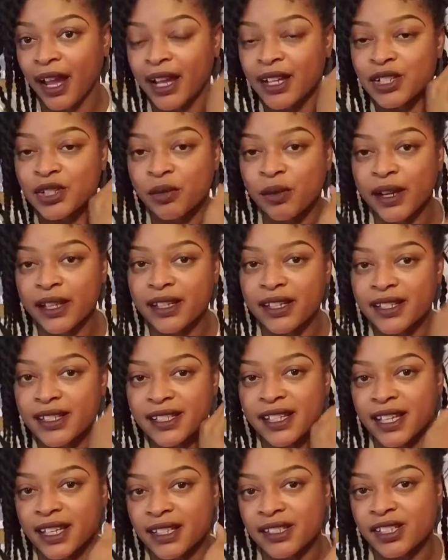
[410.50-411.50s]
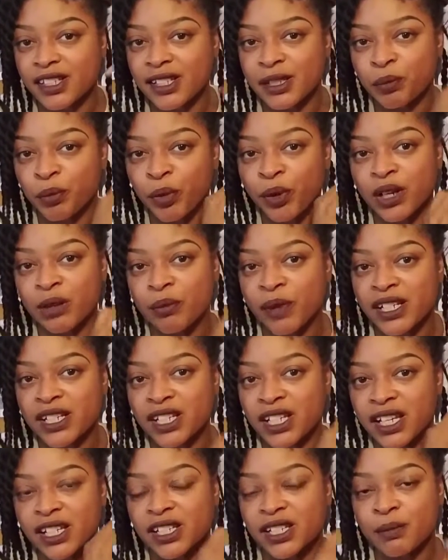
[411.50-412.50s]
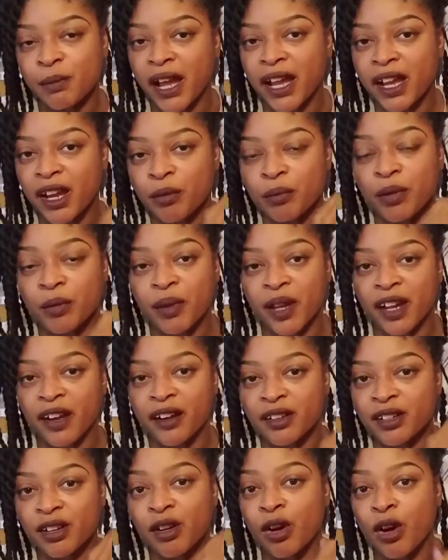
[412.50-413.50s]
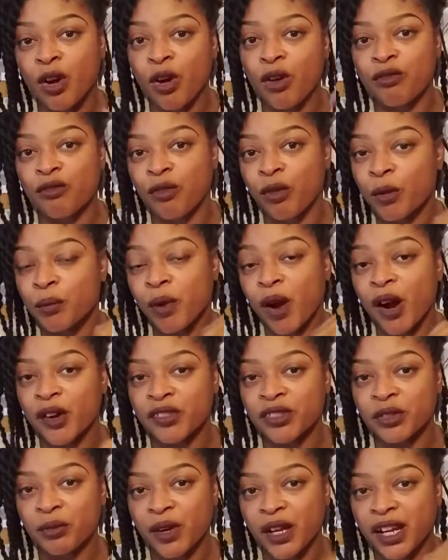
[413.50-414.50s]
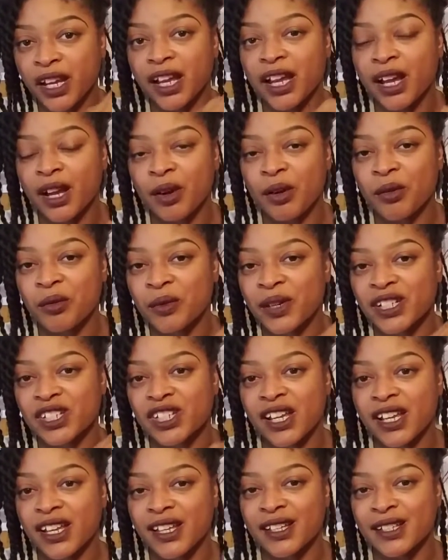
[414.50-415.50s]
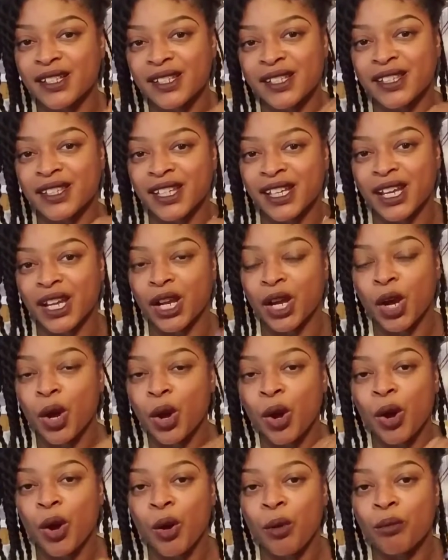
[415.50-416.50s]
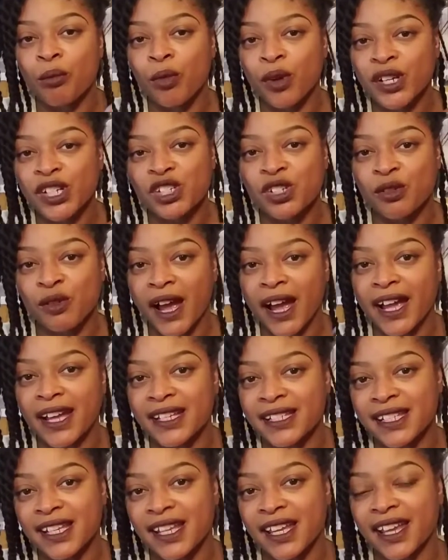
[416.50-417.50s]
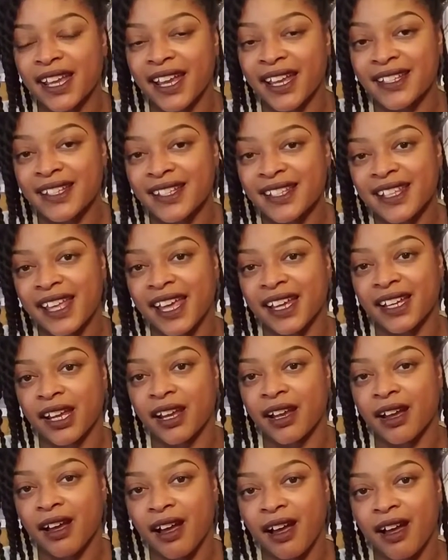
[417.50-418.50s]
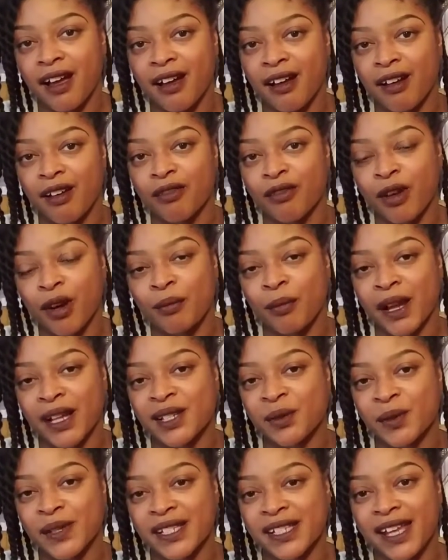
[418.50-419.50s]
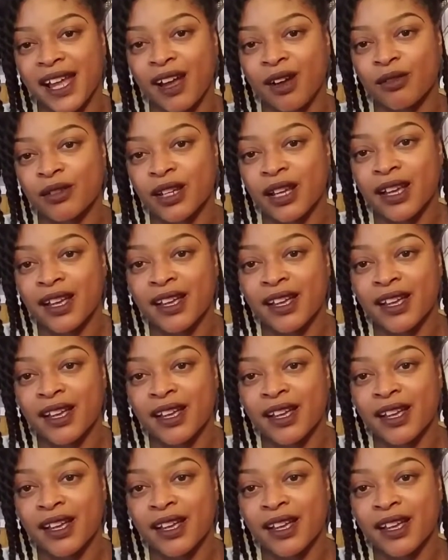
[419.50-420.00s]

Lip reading: And doing this just pretty much gets my hair prepared for part 3, which is the moisturizing and setting of my twist out.